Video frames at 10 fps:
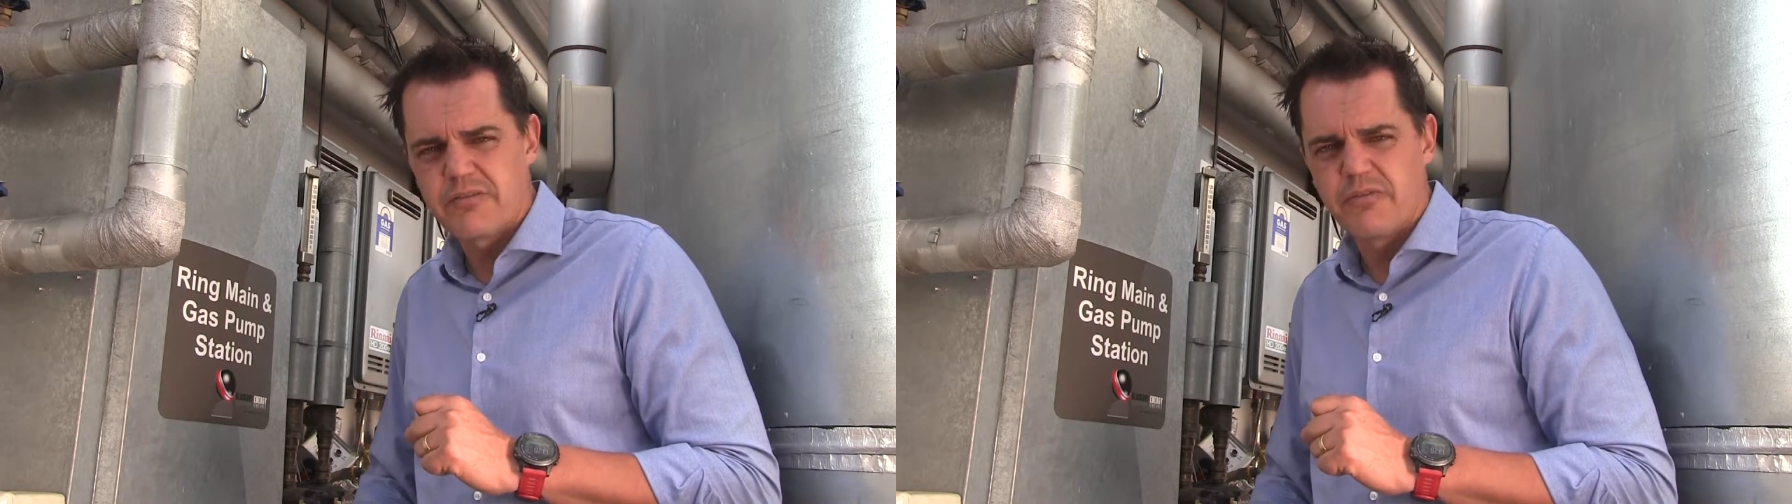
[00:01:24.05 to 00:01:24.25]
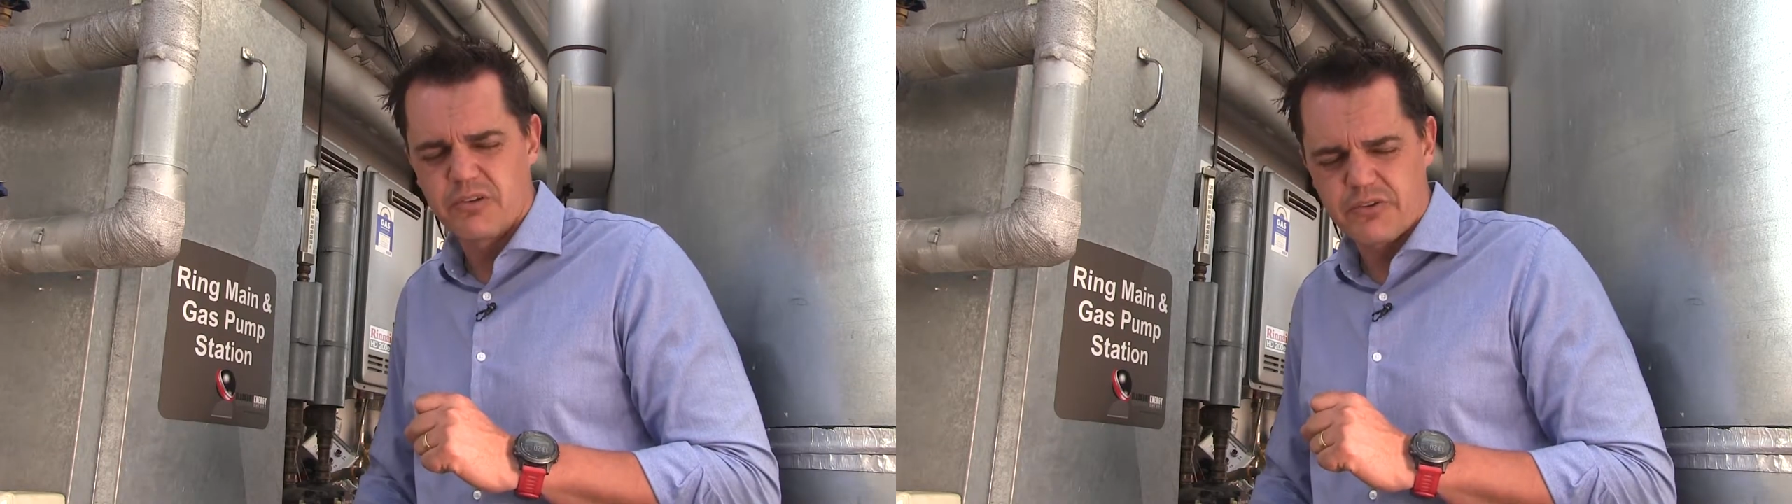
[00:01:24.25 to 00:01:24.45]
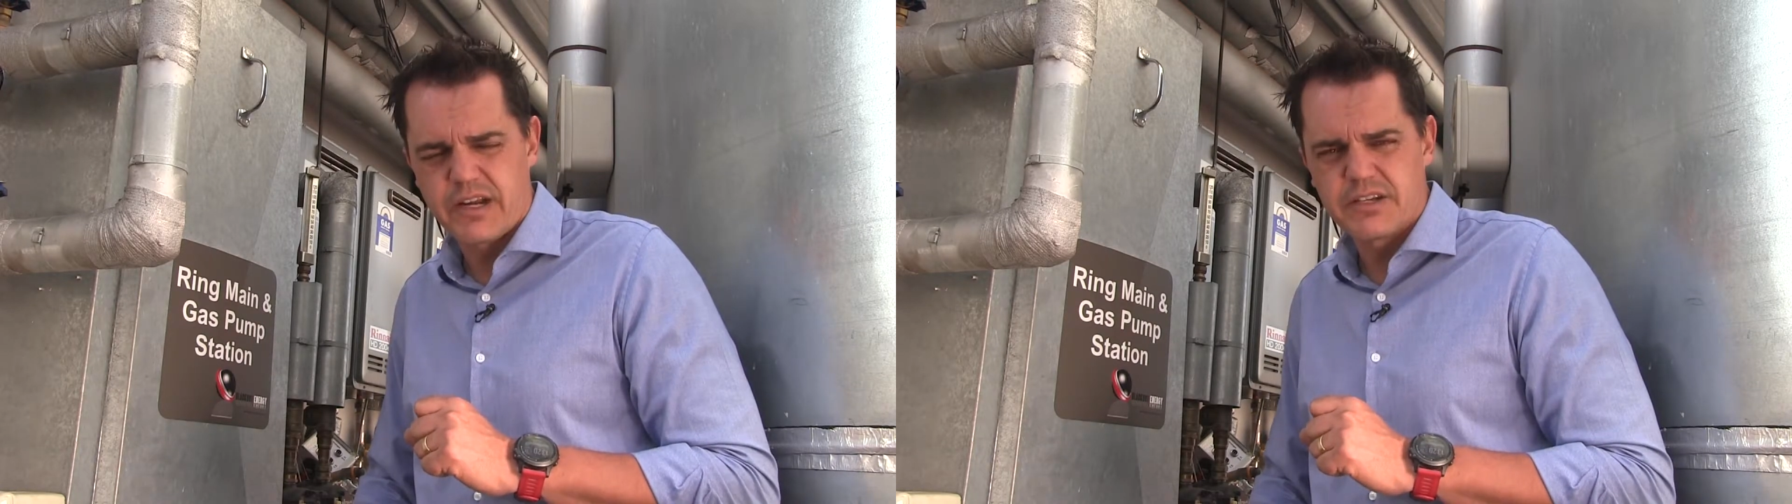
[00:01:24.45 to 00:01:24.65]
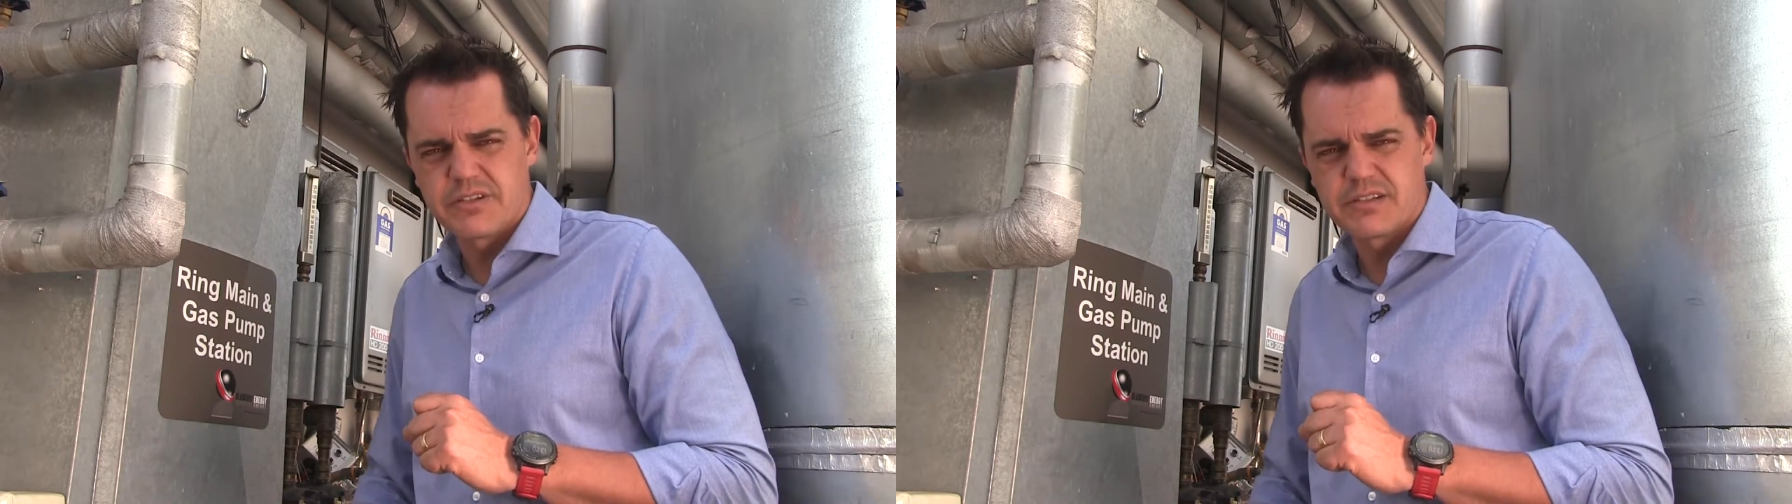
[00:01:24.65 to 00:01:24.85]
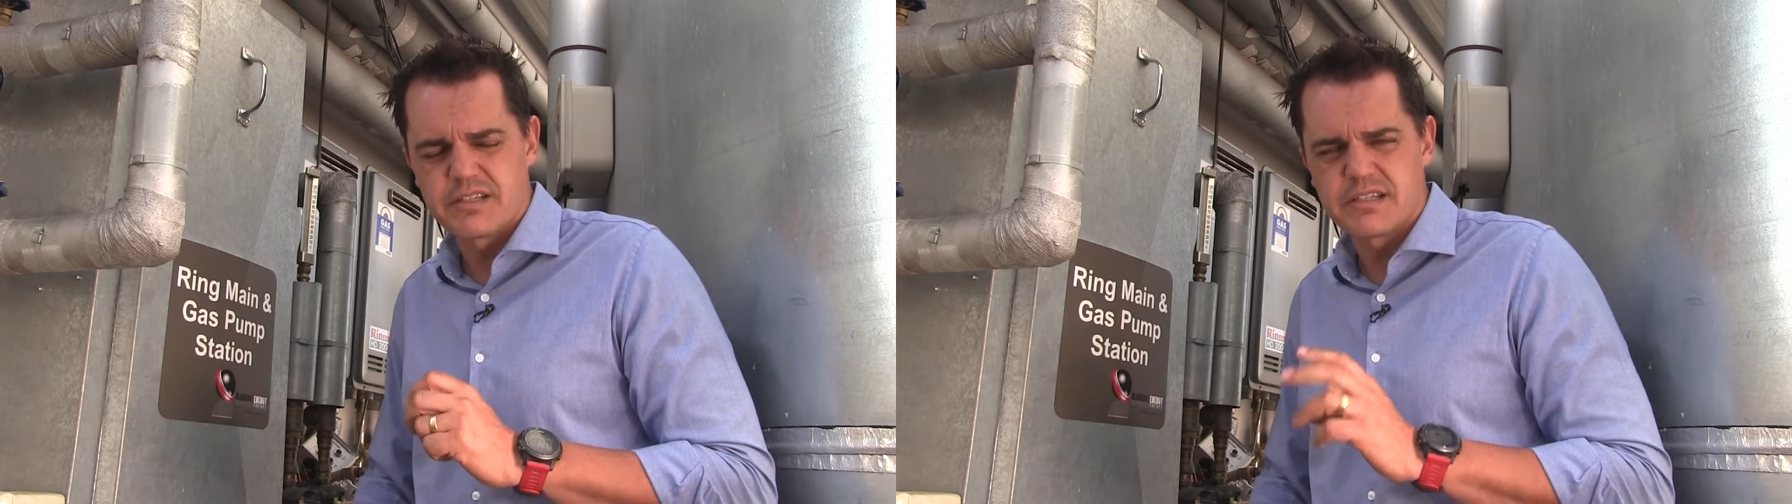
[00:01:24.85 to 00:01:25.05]

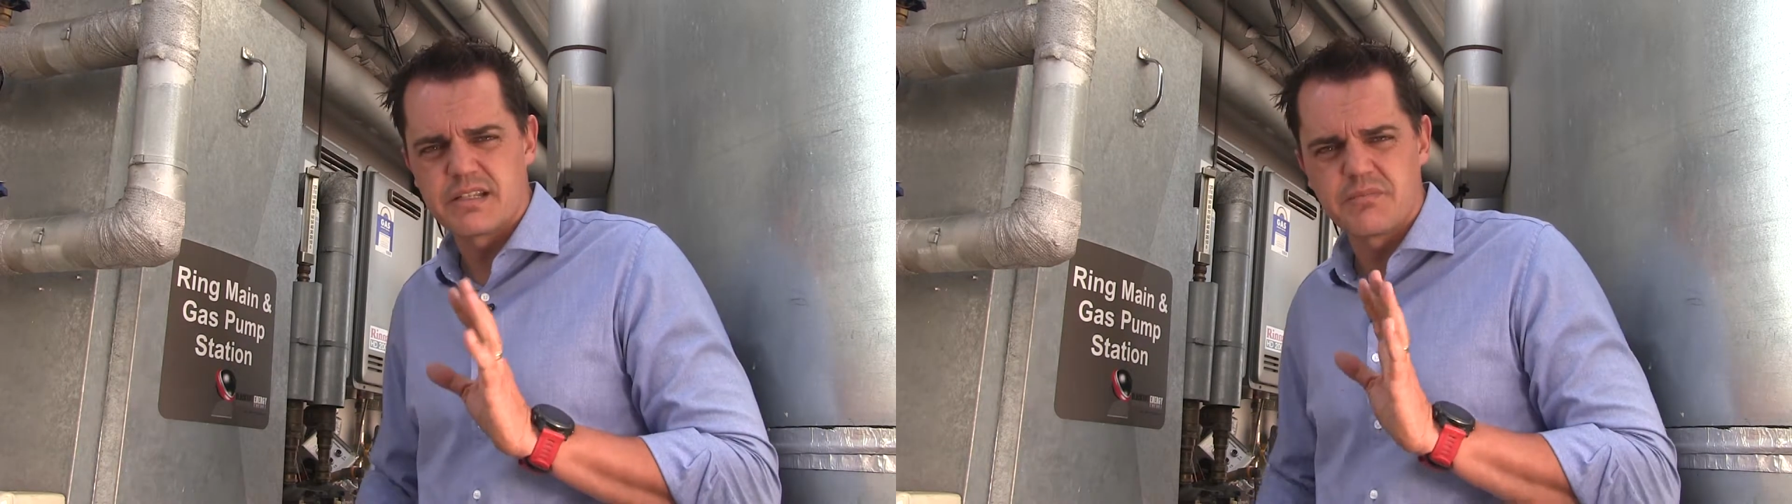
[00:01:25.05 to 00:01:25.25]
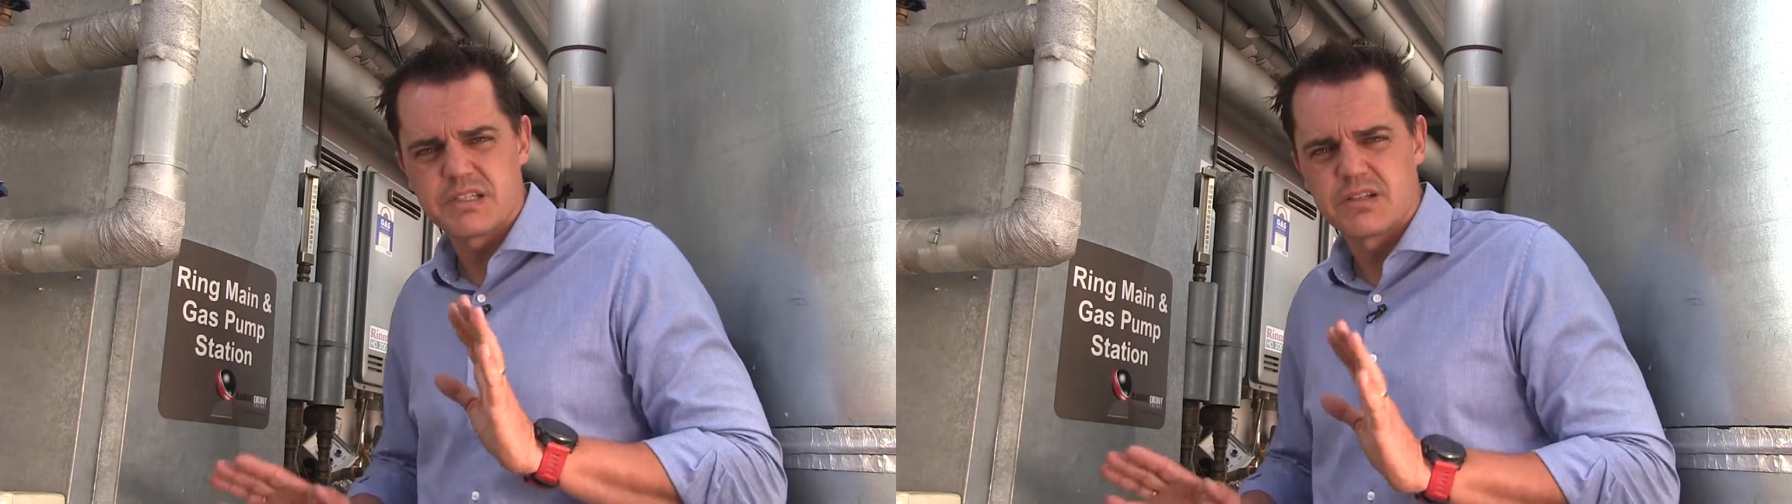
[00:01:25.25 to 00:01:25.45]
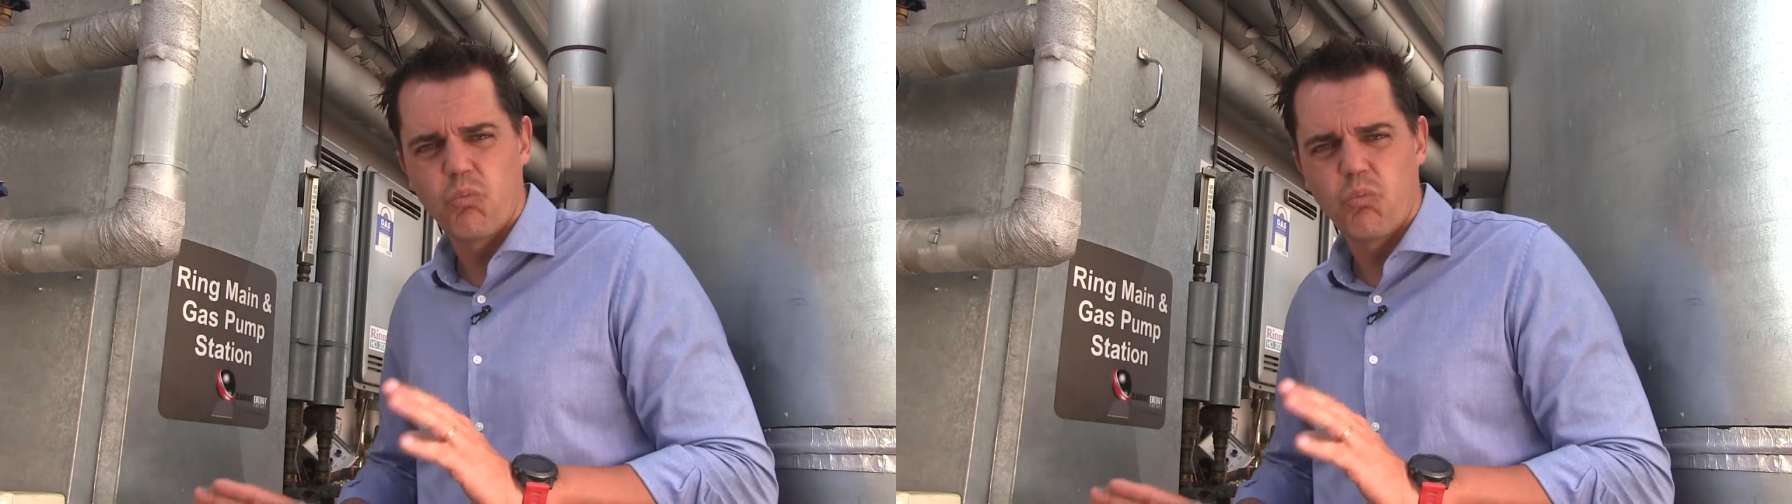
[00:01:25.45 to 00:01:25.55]
filtration systems.